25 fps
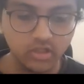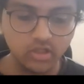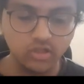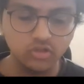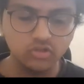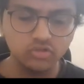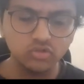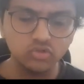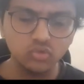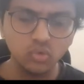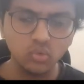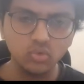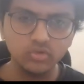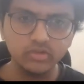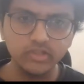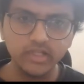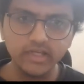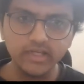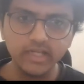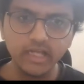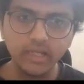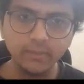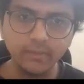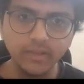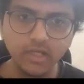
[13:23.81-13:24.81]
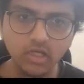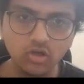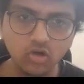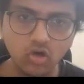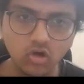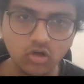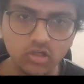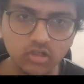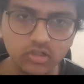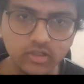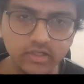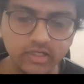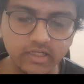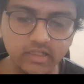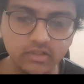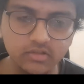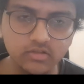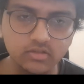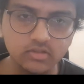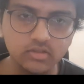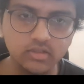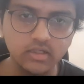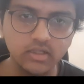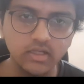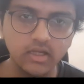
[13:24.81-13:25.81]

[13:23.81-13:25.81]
So there can be a corner case.